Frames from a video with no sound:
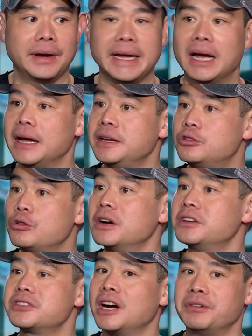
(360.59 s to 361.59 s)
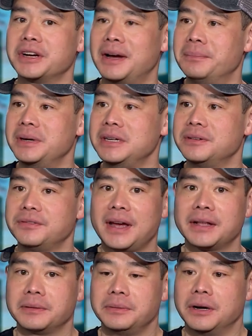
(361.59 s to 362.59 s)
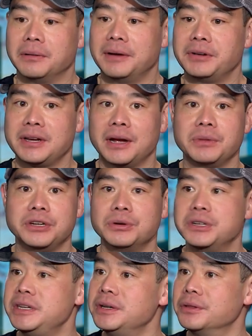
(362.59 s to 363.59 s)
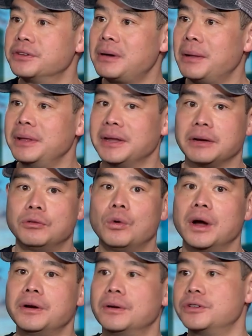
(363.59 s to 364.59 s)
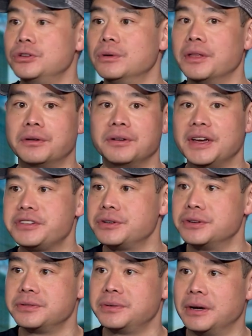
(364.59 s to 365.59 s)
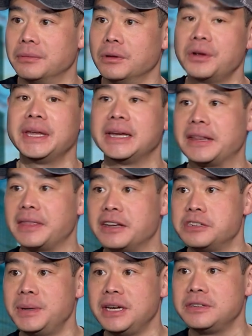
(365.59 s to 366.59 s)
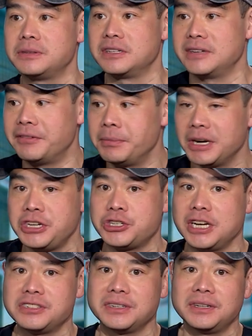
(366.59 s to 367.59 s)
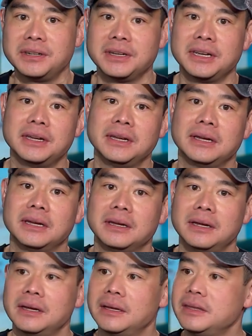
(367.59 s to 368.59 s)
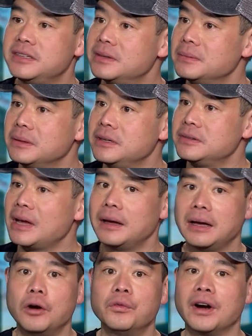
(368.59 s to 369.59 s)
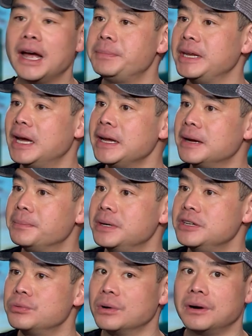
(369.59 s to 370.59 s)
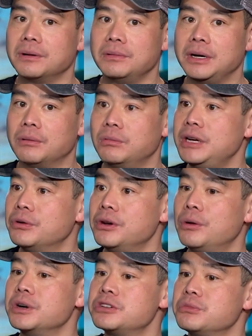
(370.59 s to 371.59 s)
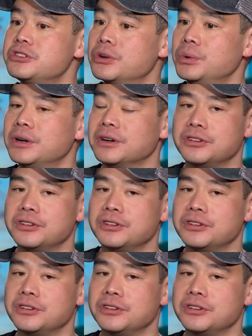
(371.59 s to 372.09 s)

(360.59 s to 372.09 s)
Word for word: AI drug discovery companies. In fact, you know, every time we do a deal, there's probably like one or two other investors, you know, looking at that space because everybody's chasing these these overhyped AI companies where you know we don't know which one's the winner.